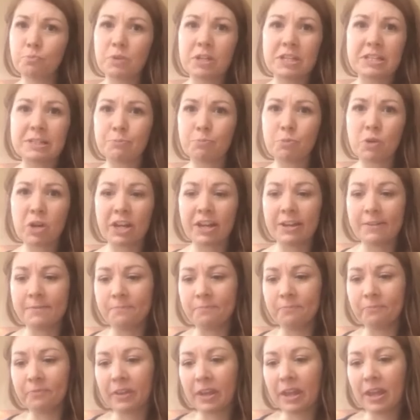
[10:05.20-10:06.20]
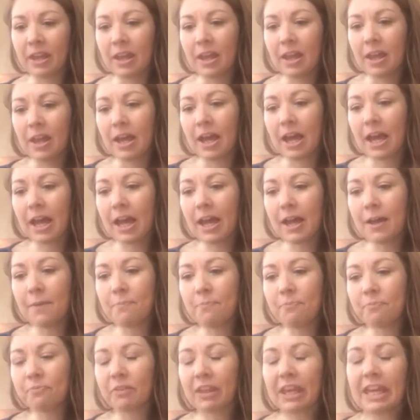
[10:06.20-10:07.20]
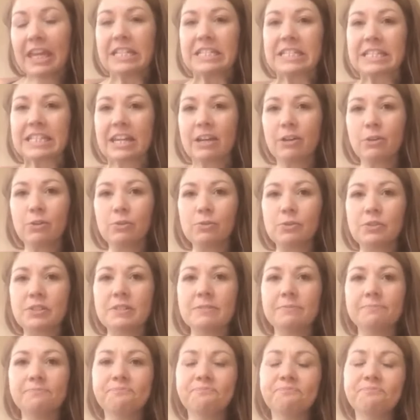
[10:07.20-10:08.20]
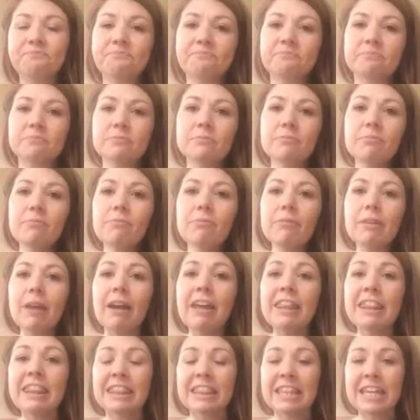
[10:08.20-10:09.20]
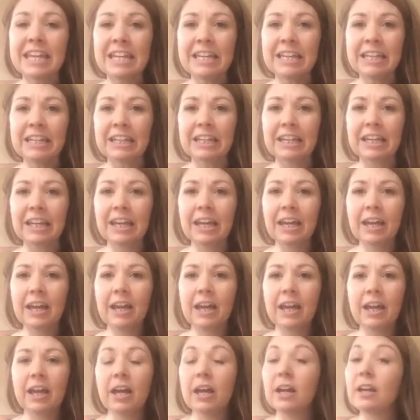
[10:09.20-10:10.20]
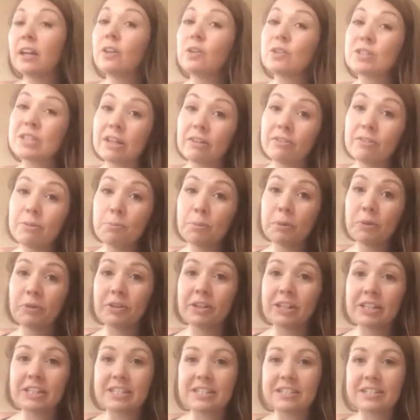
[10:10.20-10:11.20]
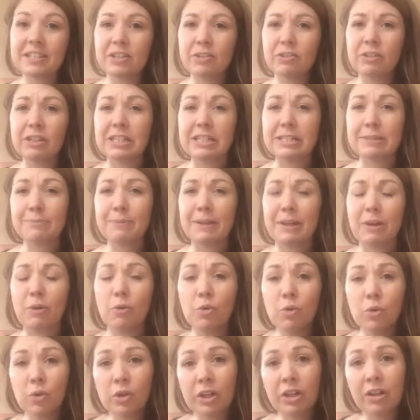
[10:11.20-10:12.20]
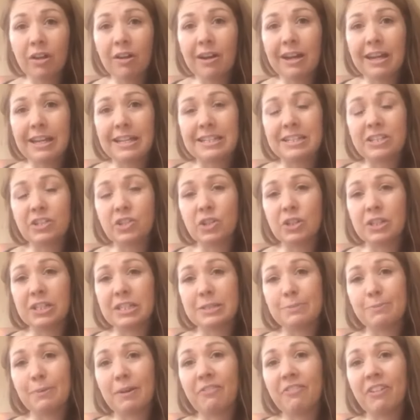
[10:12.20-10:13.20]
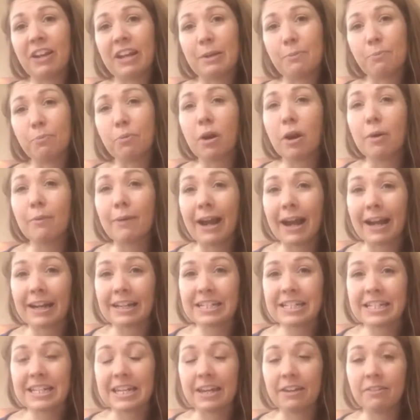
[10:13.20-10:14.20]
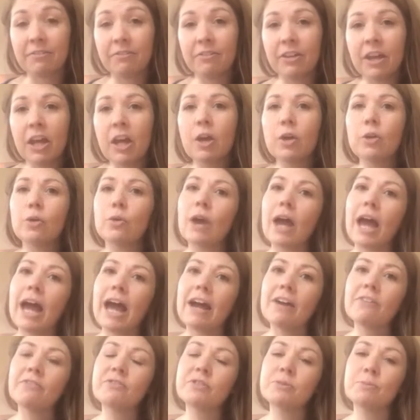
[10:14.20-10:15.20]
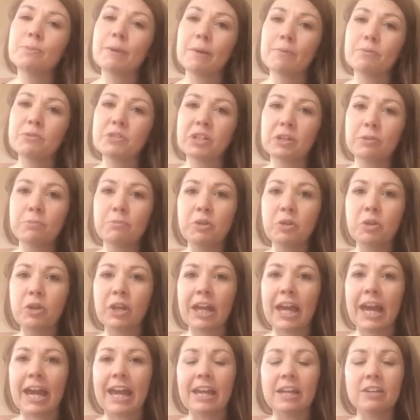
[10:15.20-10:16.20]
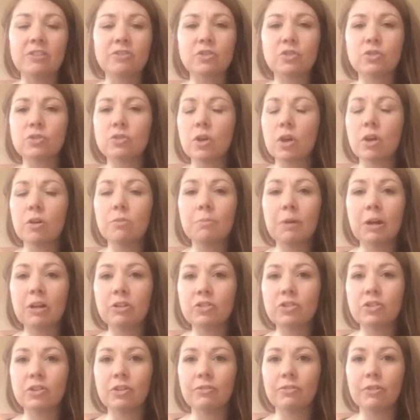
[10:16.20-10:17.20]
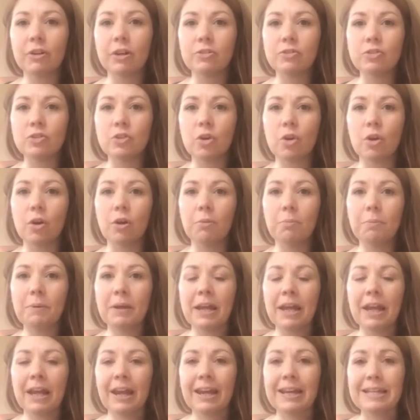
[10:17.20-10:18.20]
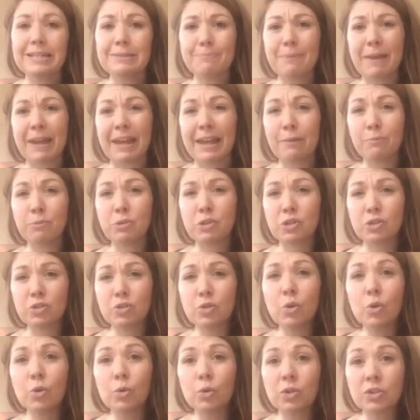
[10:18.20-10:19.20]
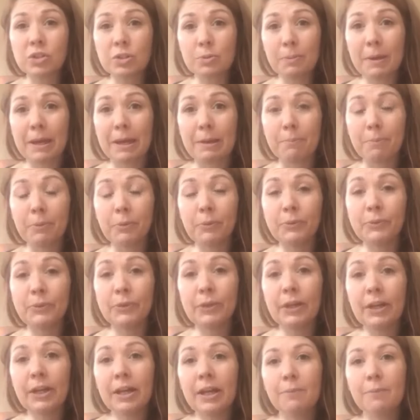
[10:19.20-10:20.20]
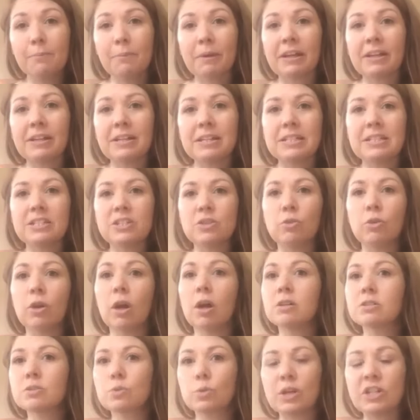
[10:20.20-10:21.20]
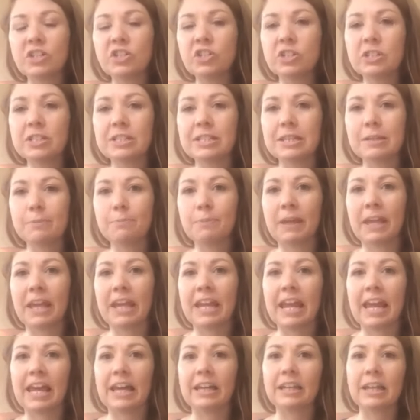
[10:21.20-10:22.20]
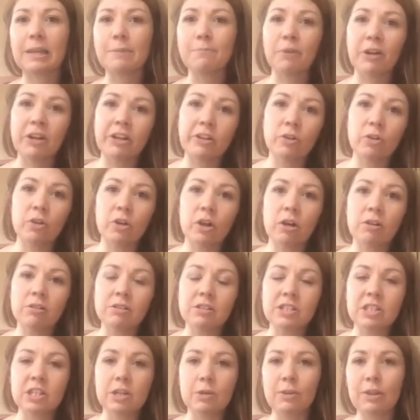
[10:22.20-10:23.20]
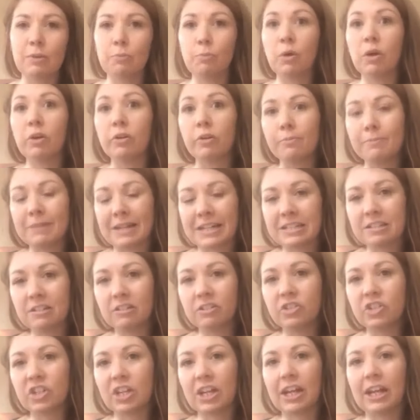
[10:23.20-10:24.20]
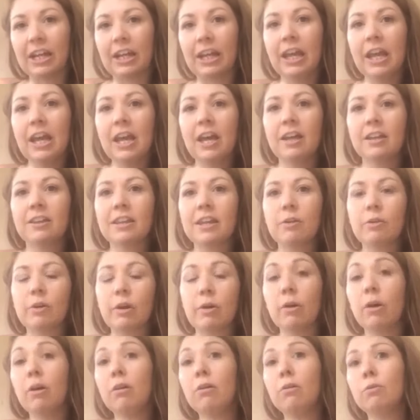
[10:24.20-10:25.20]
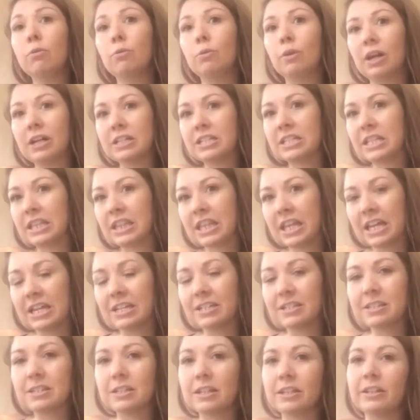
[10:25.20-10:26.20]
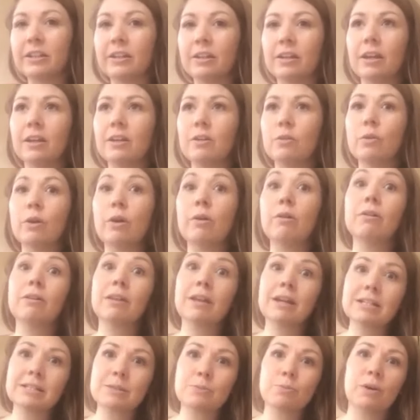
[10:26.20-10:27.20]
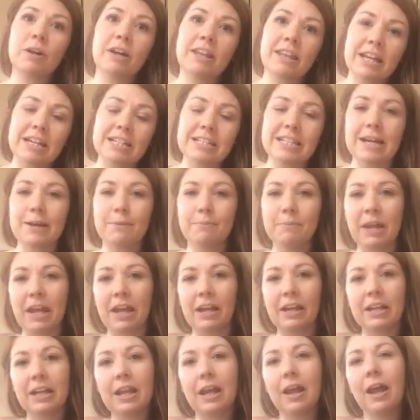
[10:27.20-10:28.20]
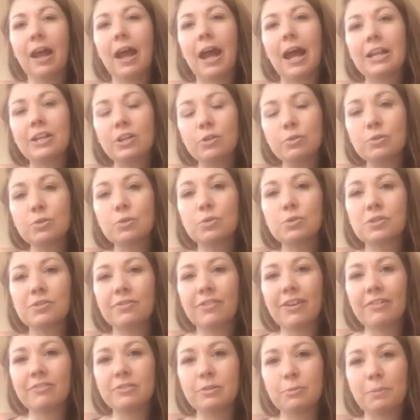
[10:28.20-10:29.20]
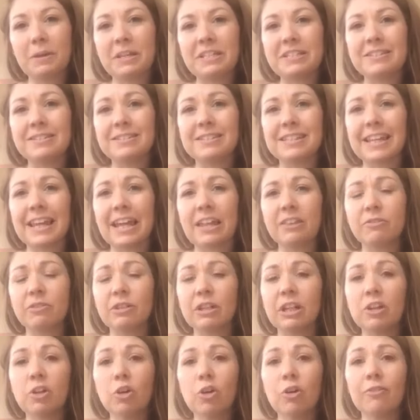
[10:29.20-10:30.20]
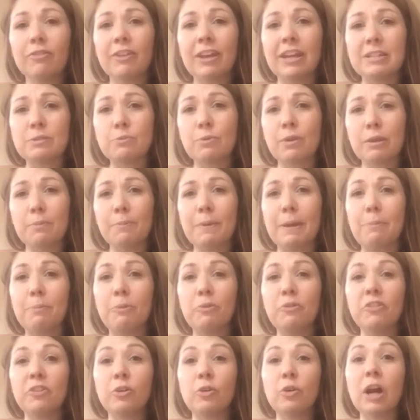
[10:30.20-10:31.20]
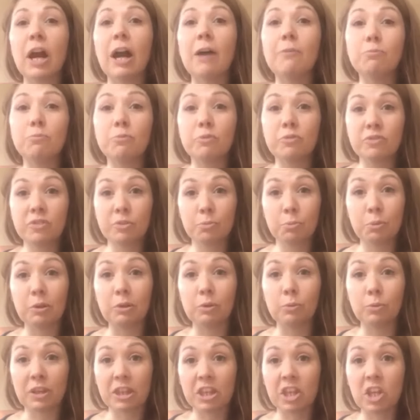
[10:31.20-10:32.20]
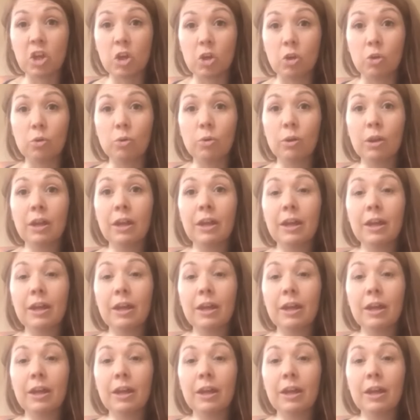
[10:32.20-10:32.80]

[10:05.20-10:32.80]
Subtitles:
it's brilliant. Key skills. Think you're self-employed, so you need to be organised, you need to be fairly proactive, you have to be able to communicate. So much of our job is being able to talk to people, because you'll ask questions at the beginning and they might not answer you, then while you're massaging, they'll go, oh, I did this, and you'll go, oh, that's why that's happening, and you sort of have to piece it together. And a lot of it is whether people feel comfortable with you,